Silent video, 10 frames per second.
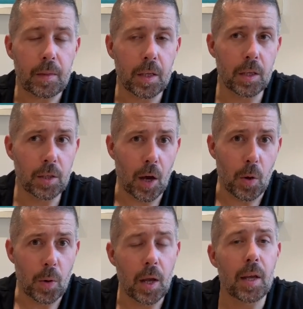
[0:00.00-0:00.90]

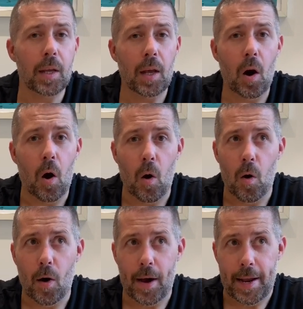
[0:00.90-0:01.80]
So
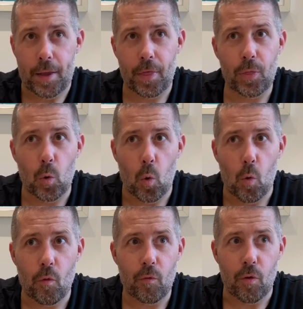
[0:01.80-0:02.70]
I
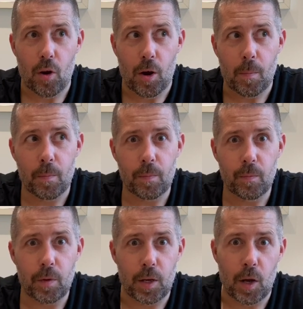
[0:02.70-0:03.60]
thought,
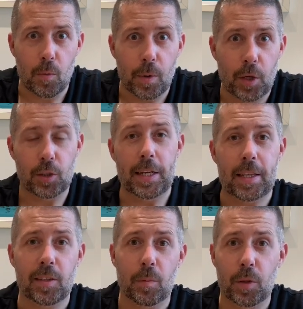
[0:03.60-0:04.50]
because I
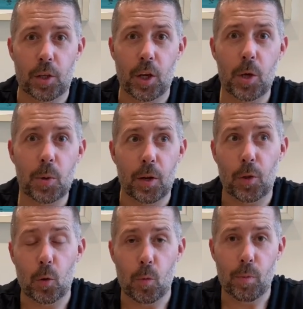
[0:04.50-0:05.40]
needed something new, and I
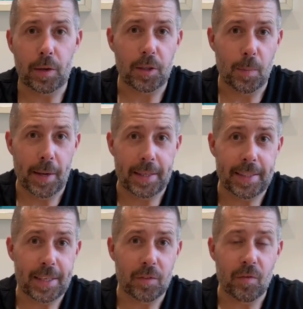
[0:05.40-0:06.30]
thought perhaps it would make a
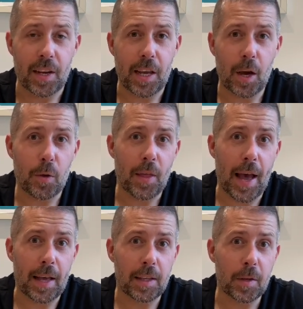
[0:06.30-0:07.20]
decent video,
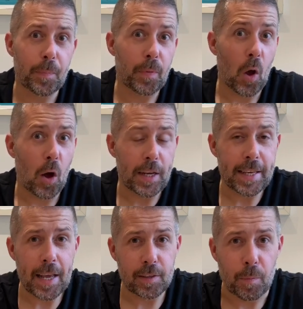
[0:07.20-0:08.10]
that I'd
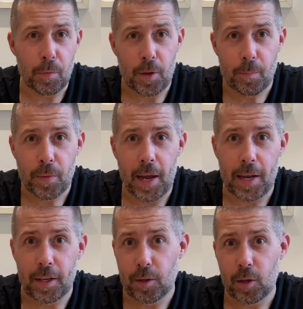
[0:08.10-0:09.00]
get something
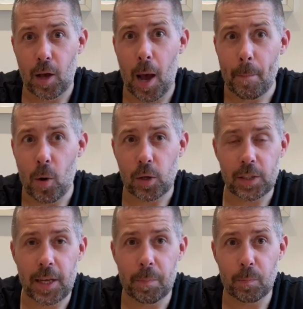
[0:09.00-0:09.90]
and unbox
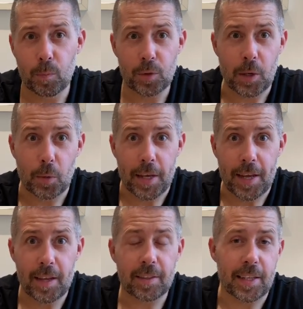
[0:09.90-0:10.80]
it, see what it
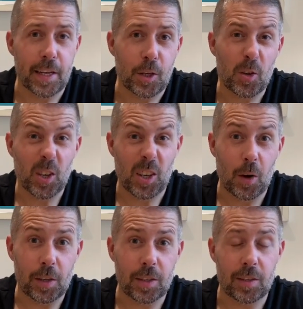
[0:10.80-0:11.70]
is, and then you
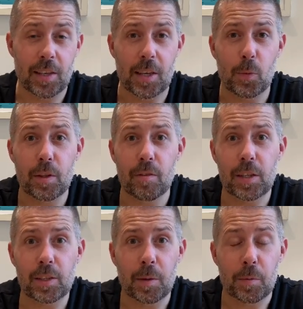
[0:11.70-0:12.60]
guys can see whether
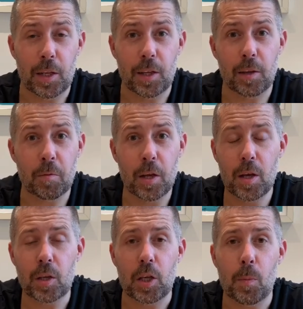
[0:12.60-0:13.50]
it's something that
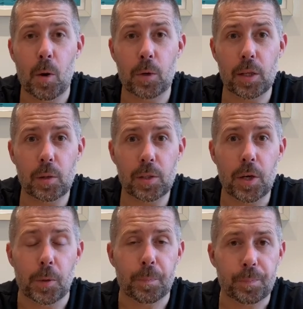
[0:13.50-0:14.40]
you might want to do too.